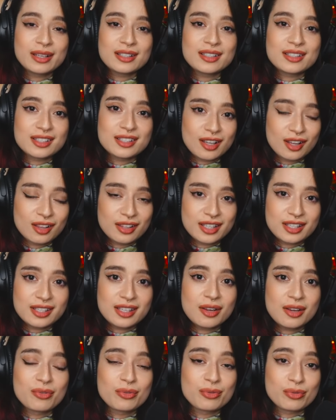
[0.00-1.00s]

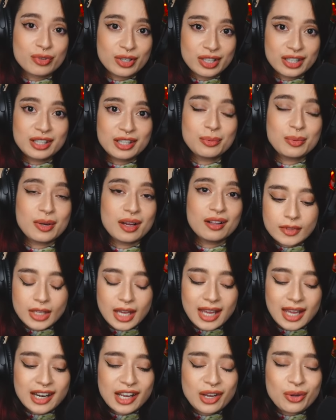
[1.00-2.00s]
Sully really well.
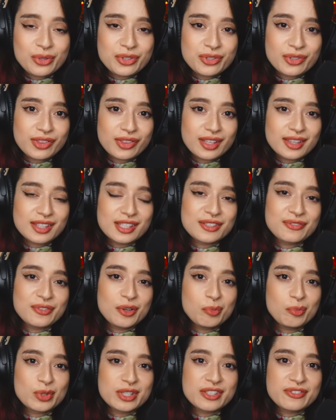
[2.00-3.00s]
And I also think this
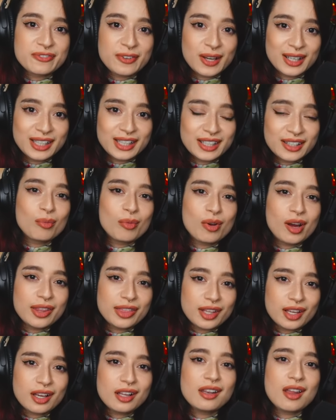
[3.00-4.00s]
film was funnier. I
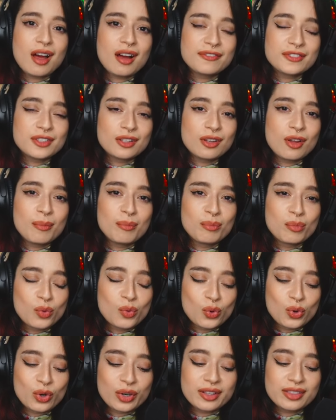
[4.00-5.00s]
think I laughed a lot
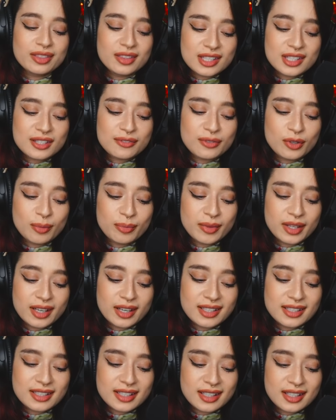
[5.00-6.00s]
more in this film than
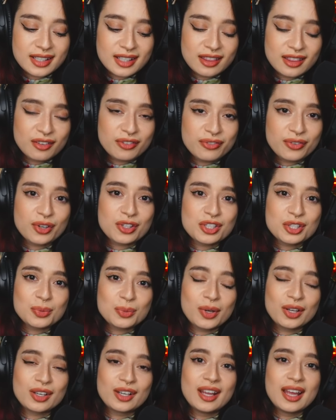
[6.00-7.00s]
I did in the first
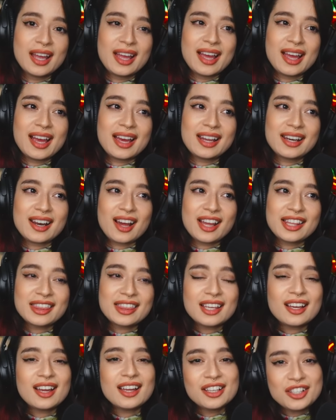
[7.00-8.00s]
one, and I
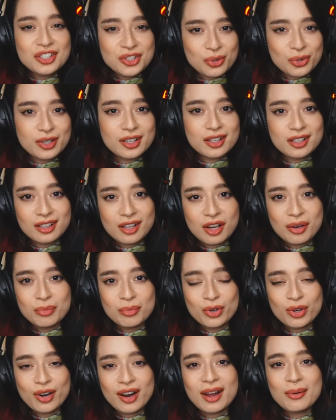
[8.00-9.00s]
think I enjoyed it a lot
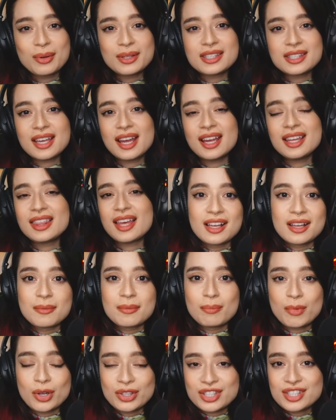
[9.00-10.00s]
more. I would say
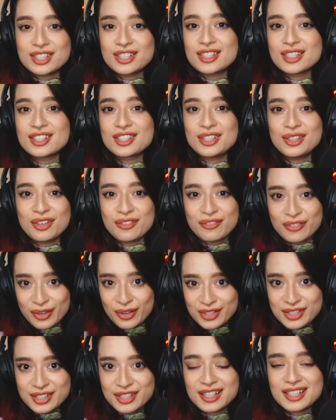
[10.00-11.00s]
that Monsters
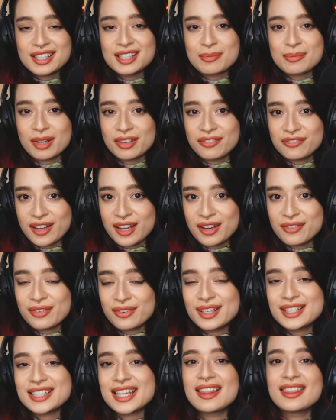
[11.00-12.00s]
University is my
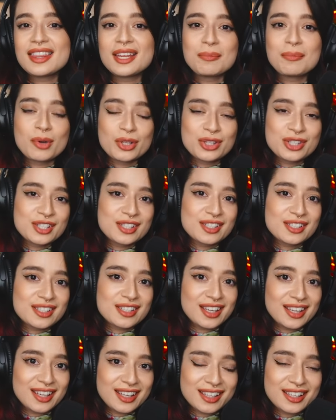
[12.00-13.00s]
favorite, and then Monsters
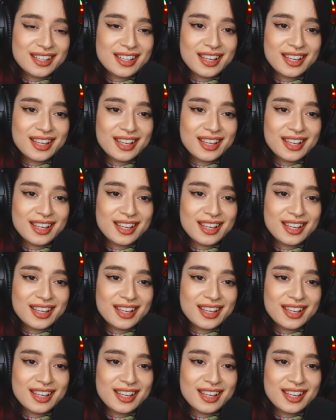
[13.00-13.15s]
Inc.